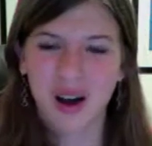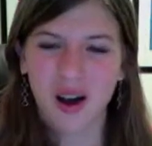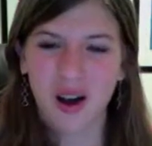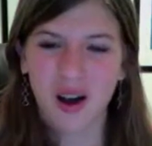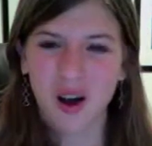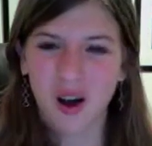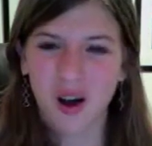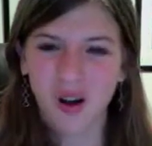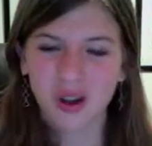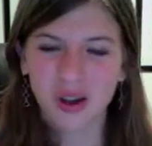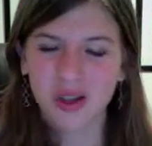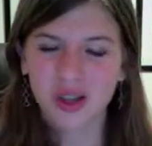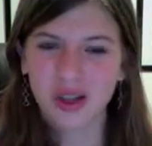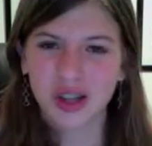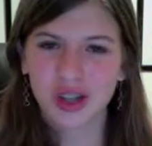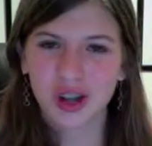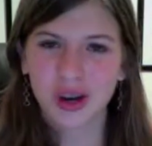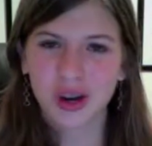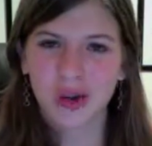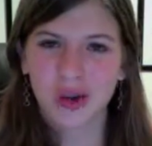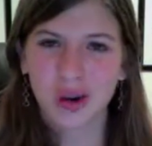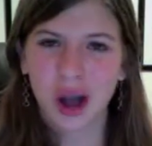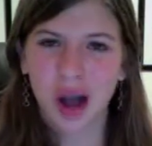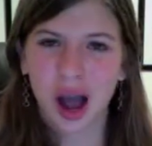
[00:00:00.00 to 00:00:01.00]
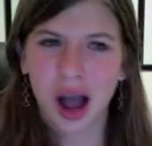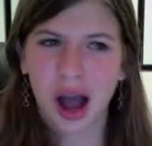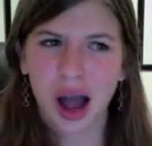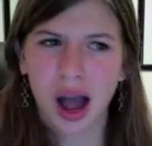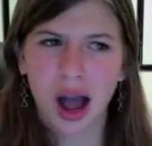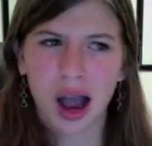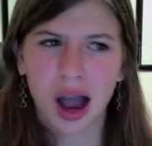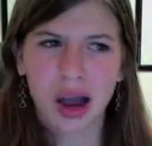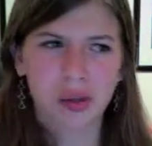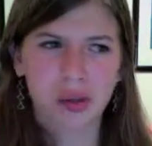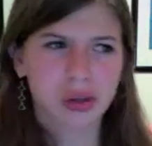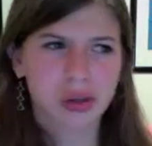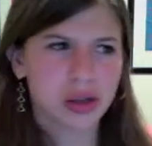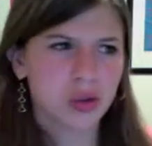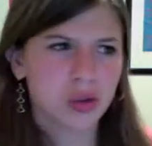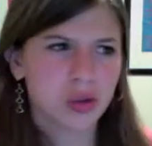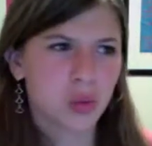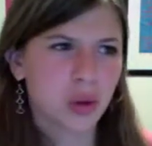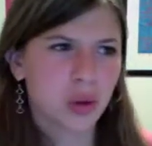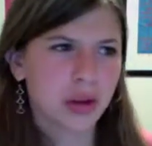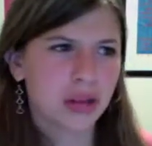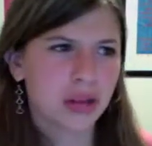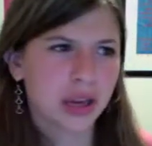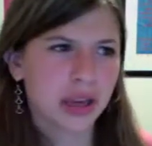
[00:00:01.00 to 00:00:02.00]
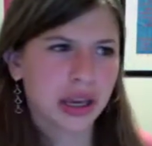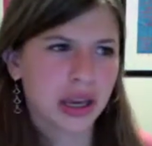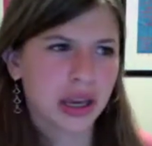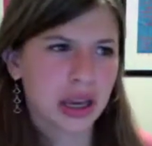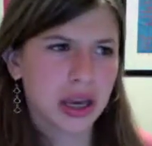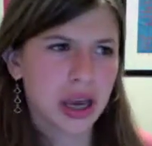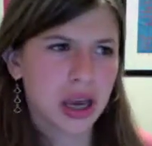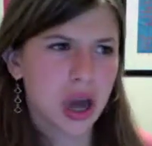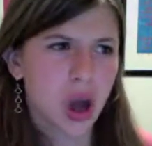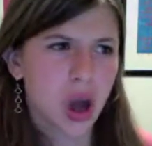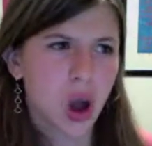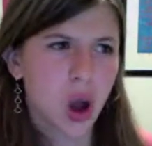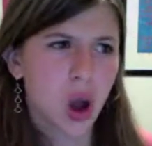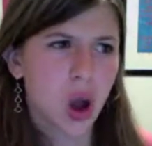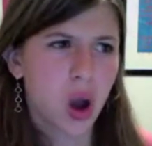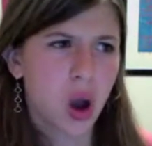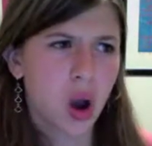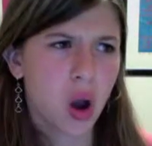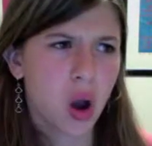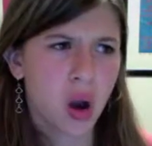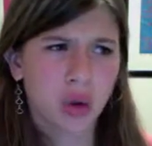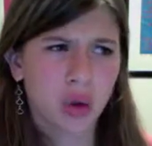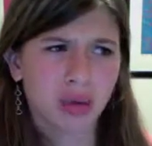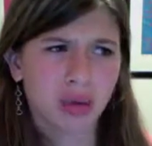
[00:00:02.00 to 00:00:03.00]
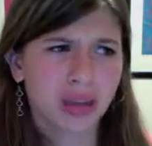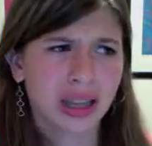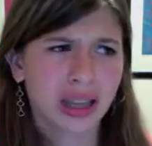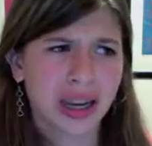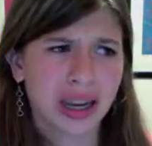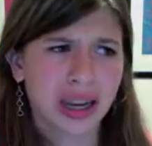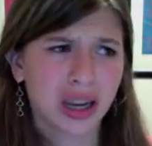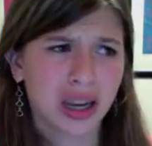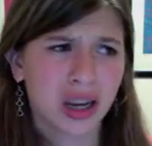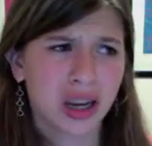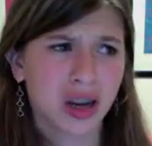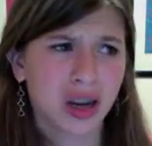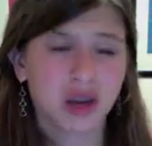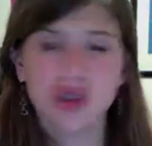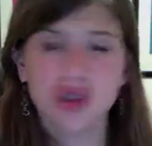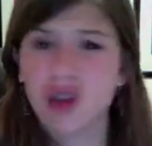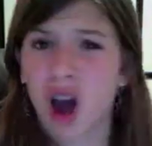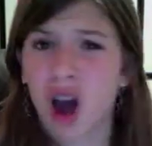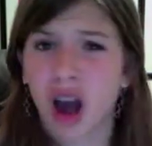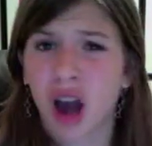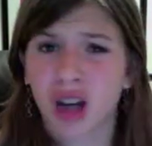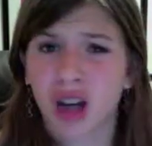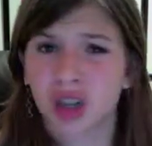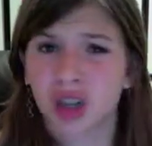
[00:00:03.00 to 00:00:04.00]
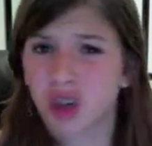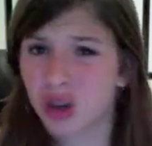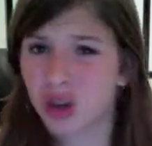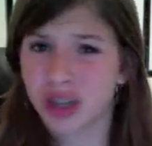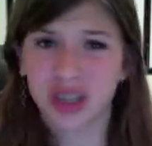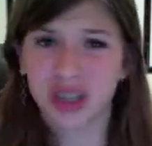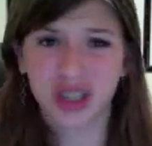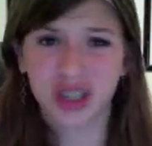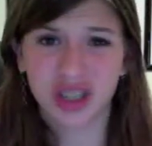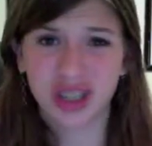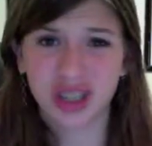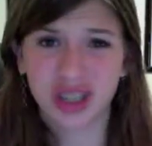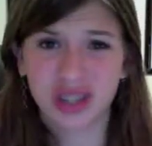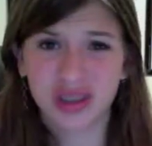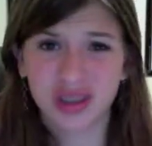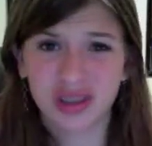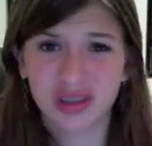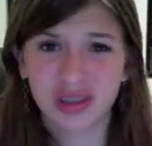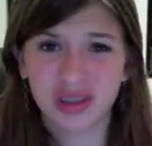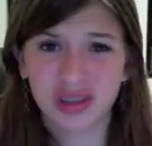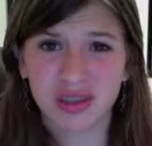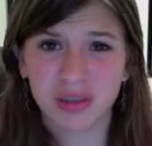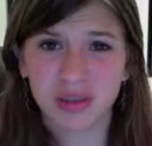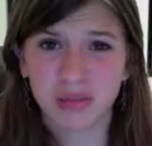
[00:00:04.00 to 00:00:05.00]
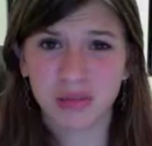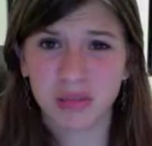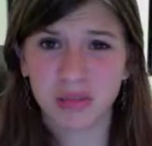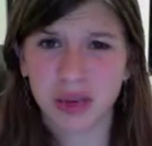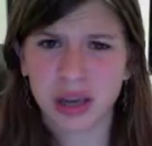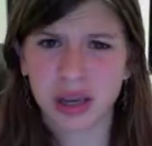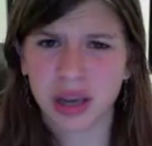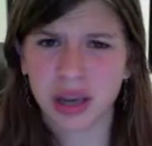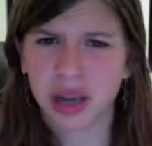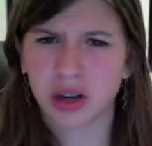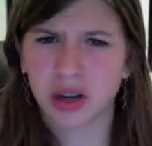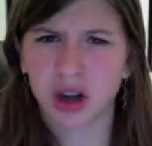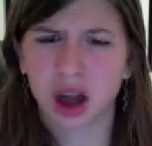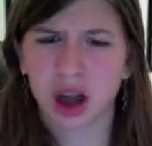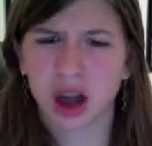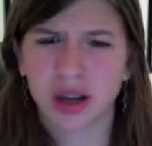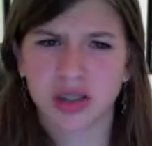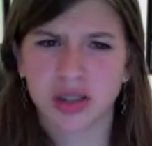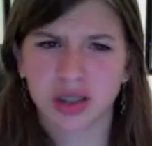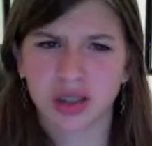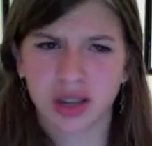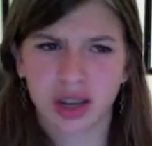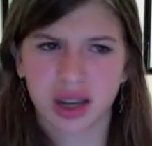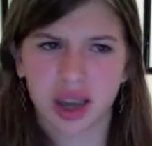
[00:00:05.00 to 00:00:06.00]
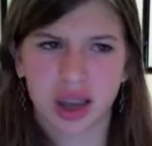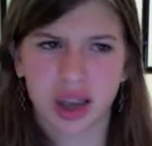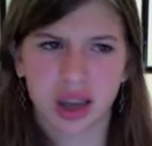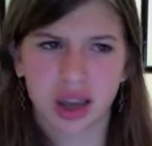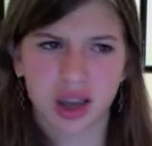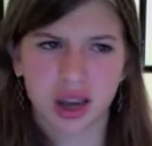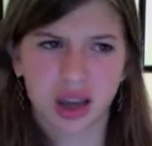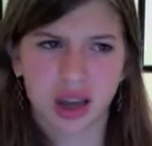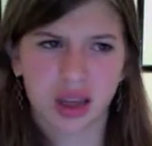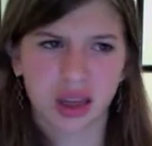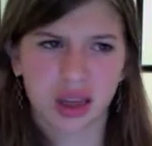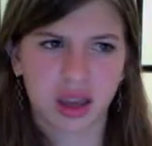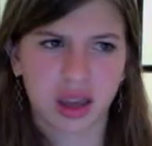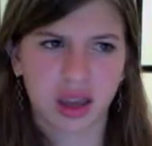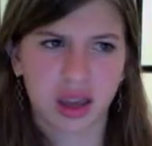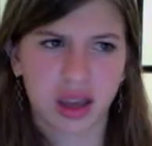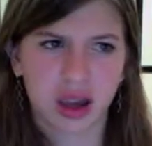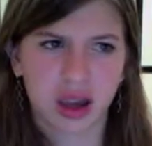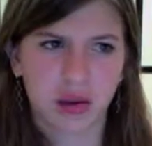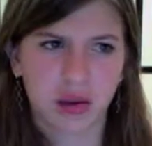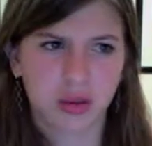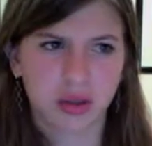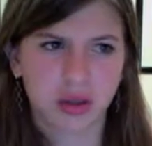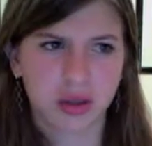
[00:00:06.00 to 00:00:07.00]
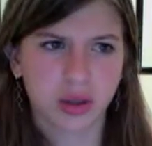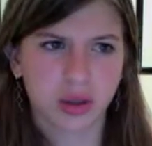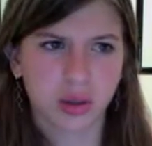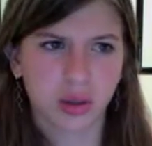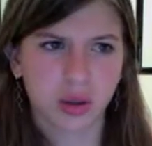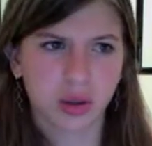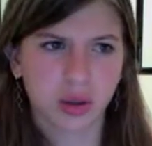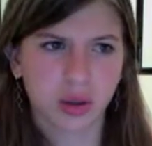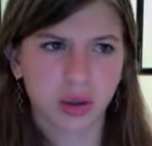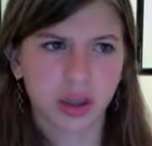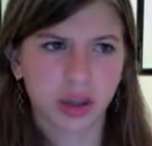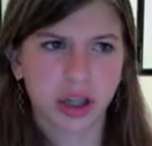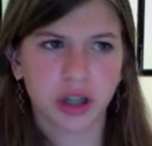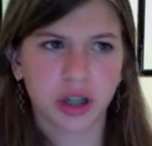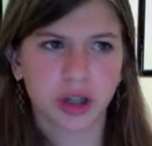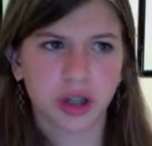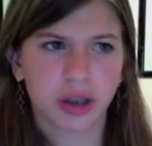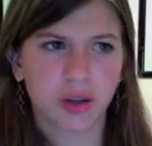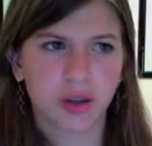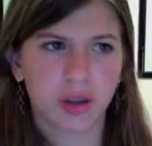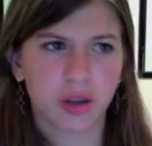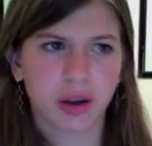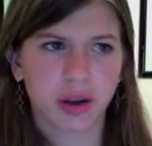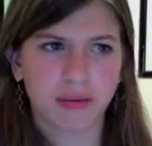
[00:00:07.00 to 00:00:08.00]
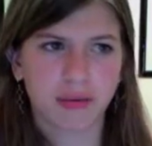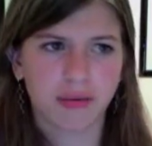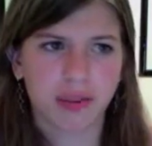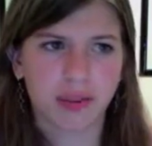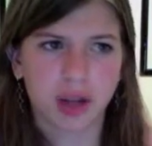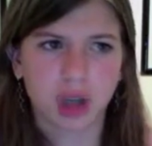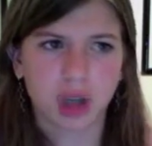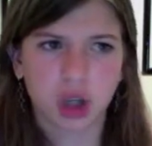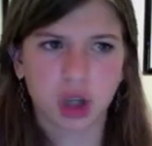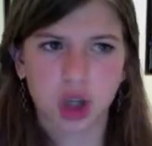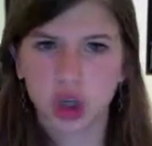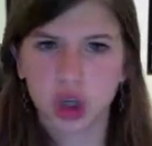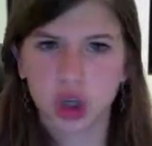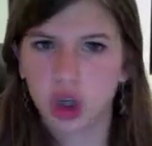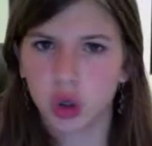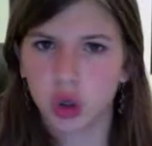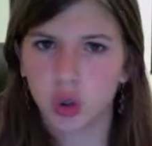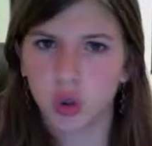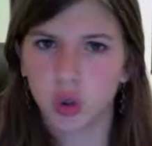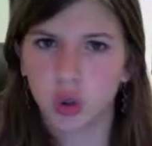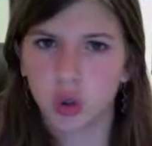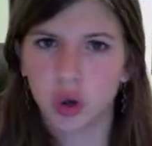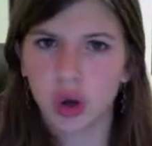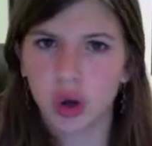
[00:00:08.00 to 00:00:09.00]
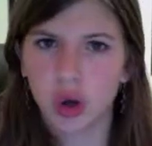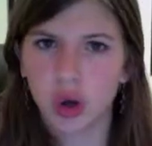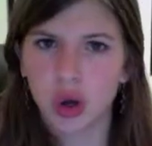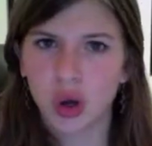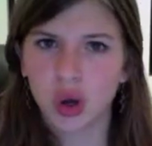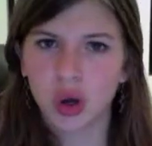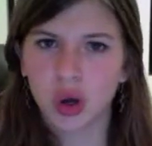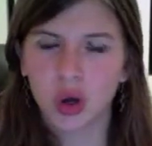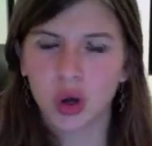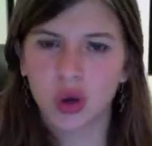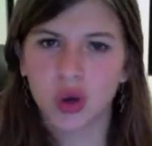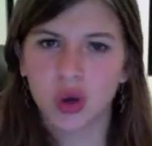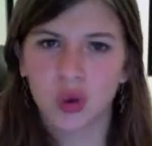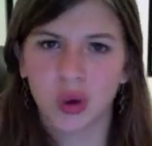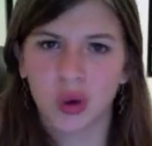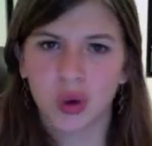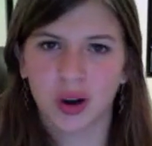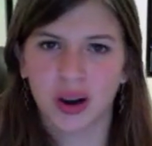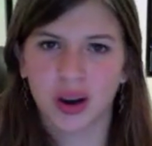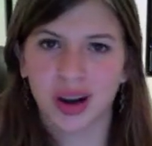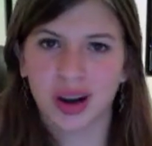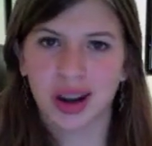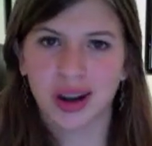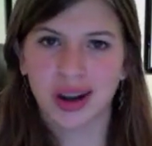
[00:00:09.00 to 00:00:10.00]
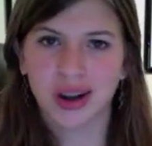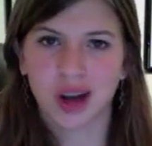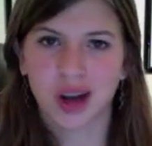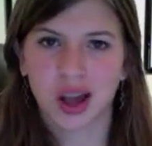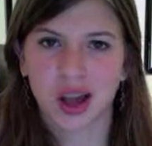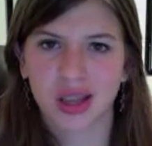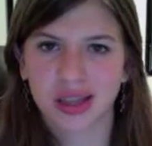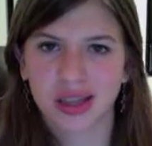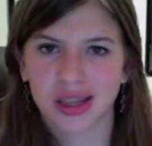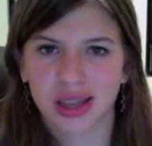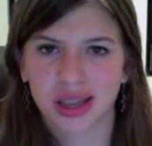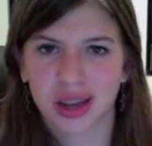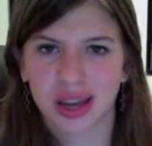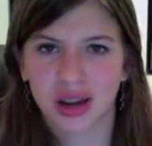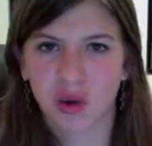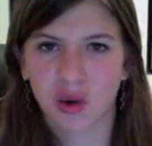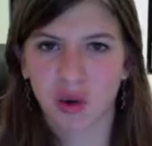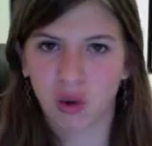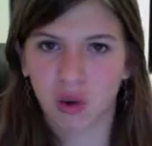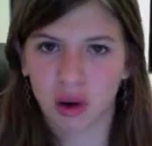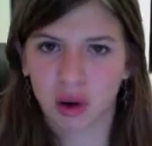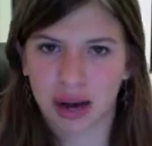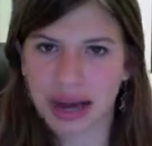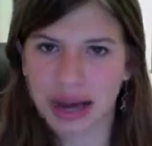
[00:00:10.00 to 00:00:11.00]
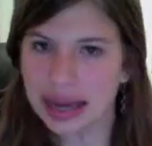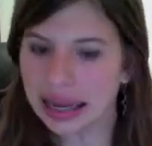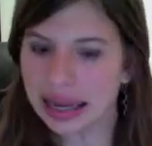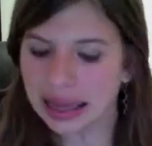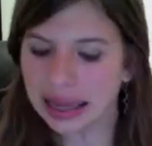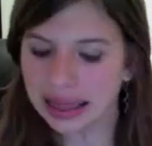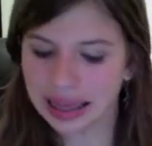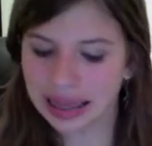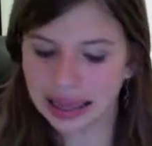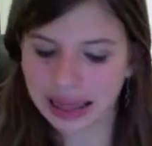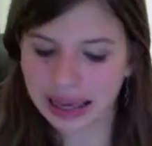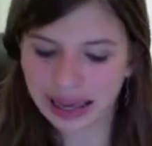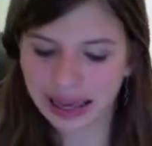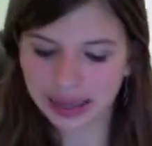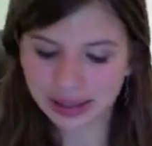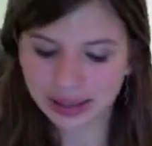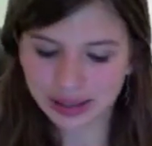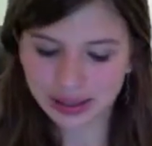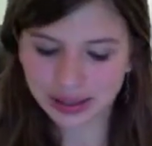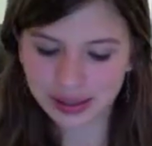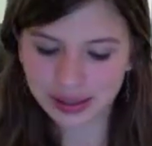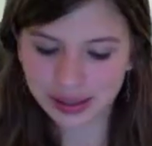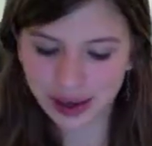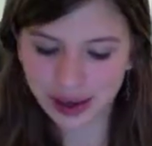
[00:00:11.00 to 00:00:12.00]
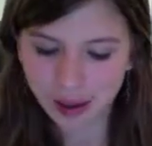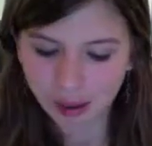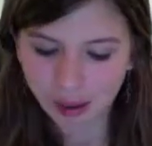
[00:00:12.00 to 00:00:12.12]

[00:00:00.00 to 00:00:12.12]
Also, I was one of the only non-Christians being agnostic, and I think I was literally one of the two who were agnostic or atheist.